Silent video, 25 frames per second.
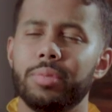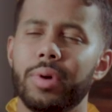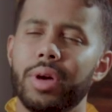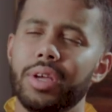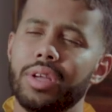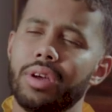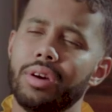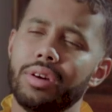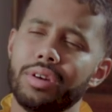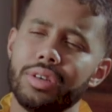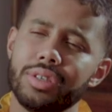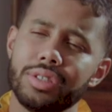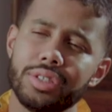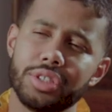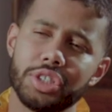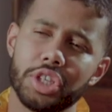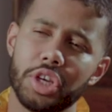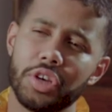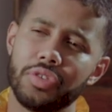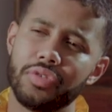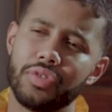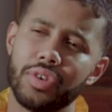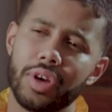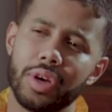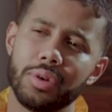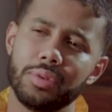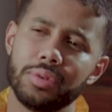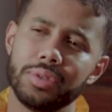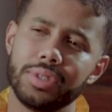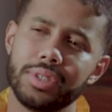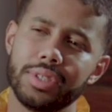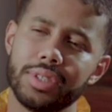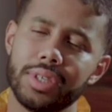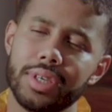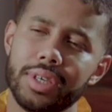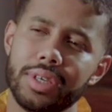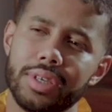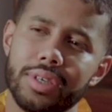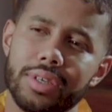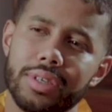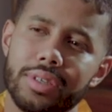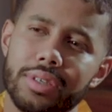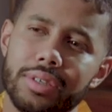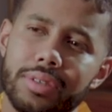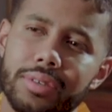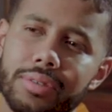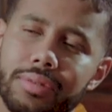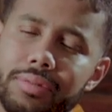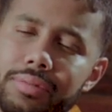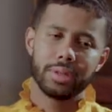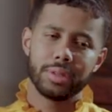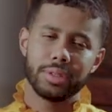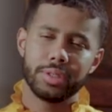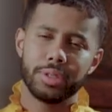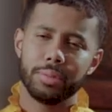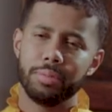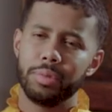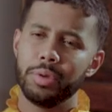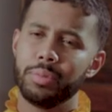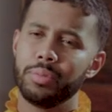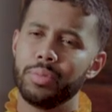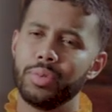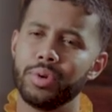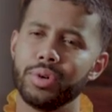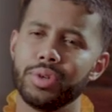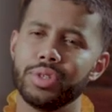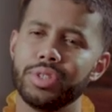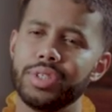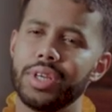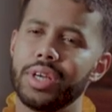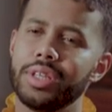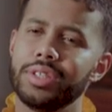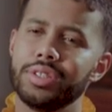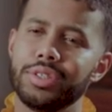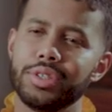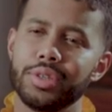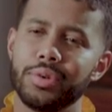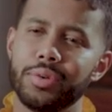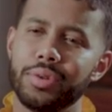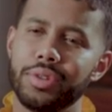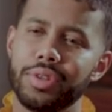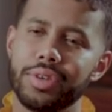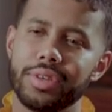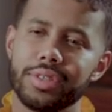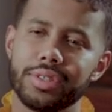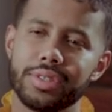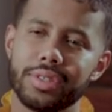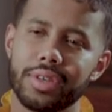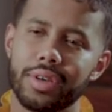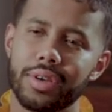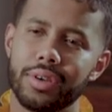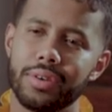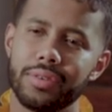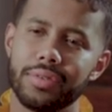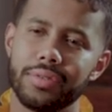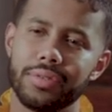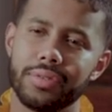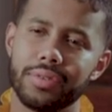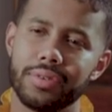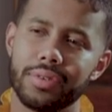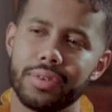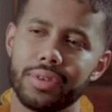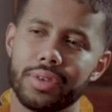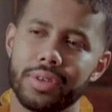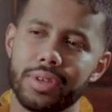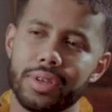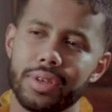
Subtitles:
My younger self, I would say, to be more gentle with yourself.